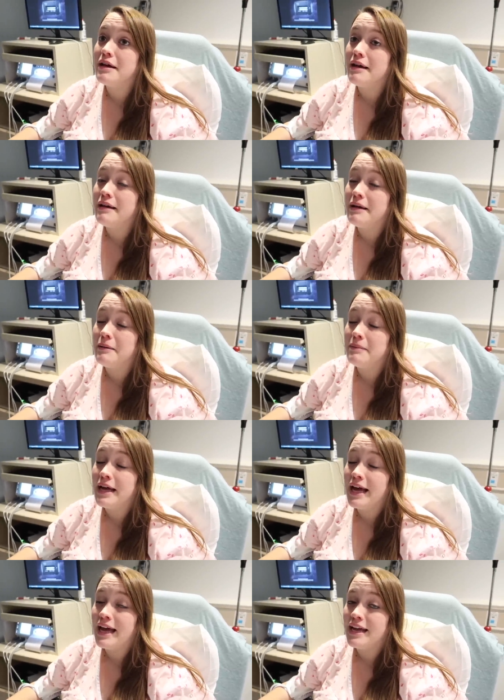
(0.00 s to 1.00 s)

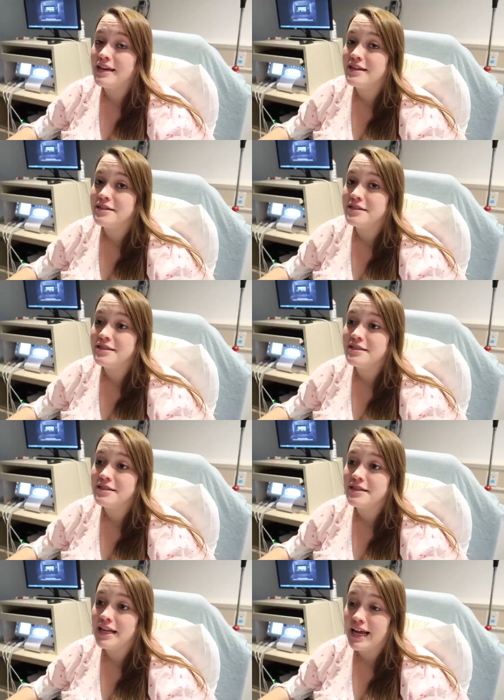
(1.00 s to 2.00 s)
Um, and
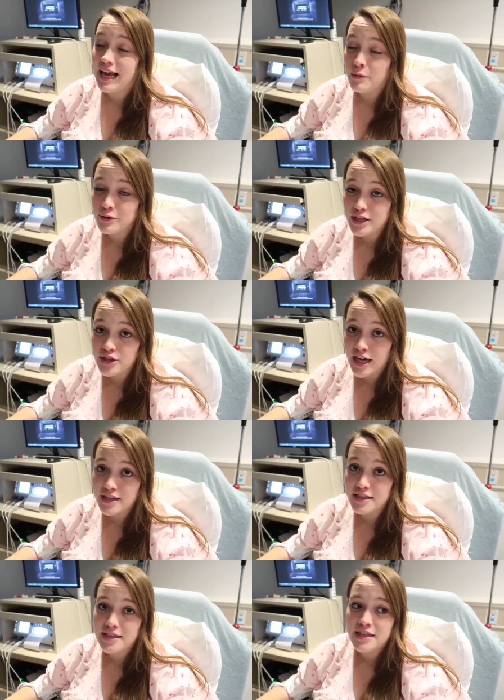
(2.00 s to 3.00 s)
then I got
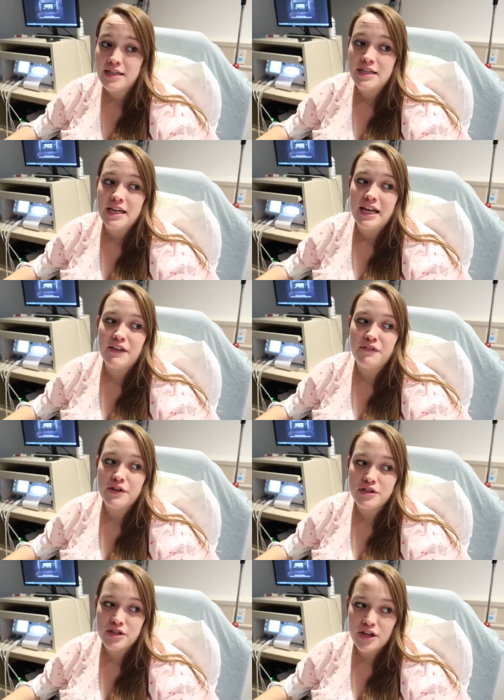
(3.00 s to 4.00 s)
rechecked, and at
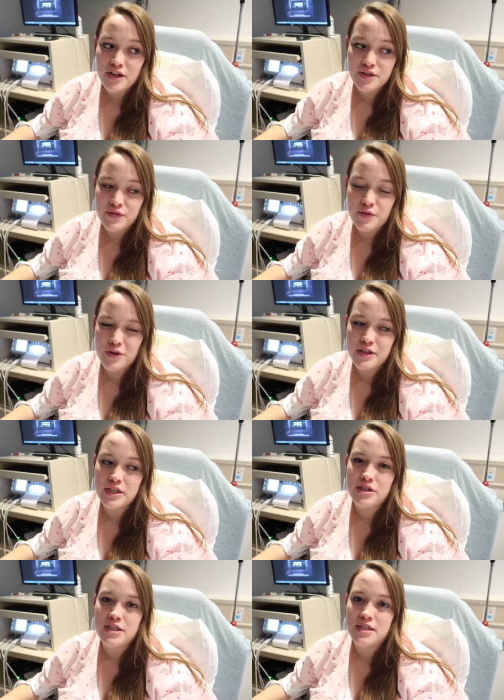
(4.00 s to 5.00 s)
first she thought I was a four, and
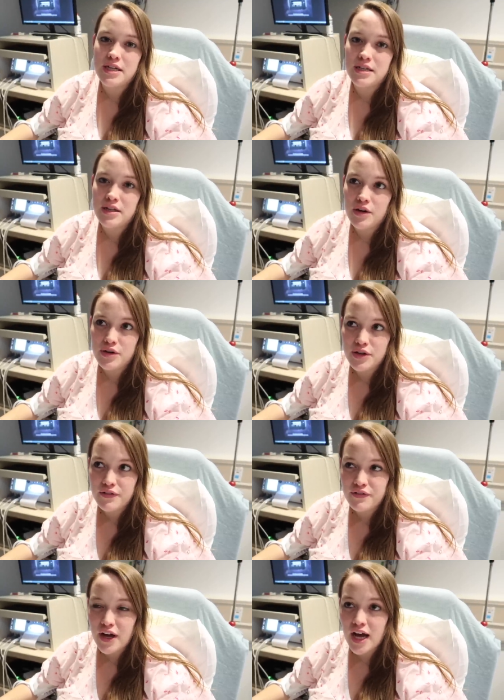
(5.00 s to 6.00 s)
then she said, "No, you're
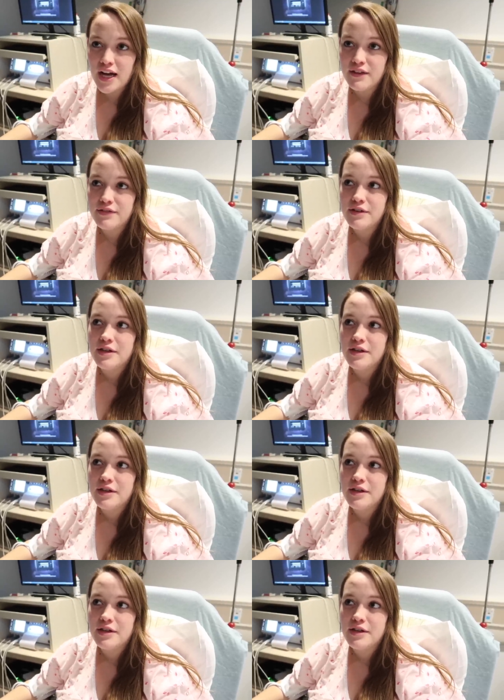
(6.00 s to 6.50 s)
five.